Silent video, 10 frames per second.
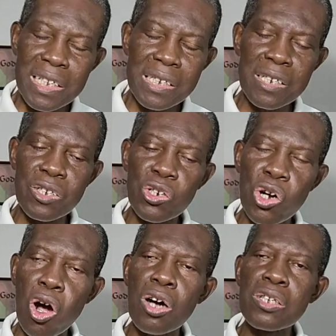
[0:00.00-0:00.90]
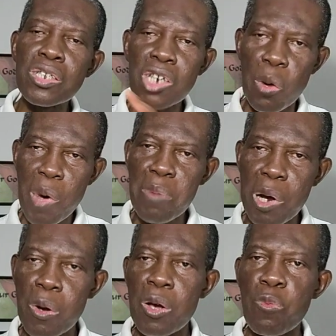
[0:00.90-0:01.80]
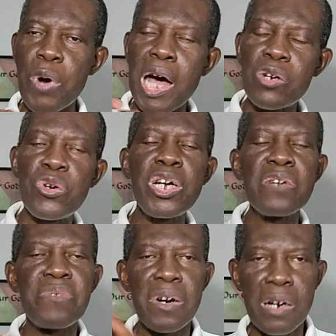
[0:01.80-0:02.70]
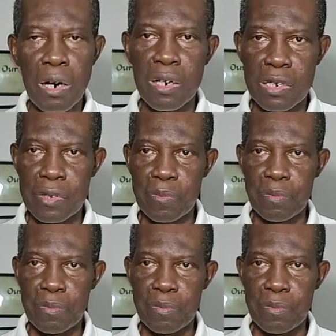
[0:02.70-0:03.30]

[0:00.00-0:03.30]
it is God's commandment. We are doing it for God.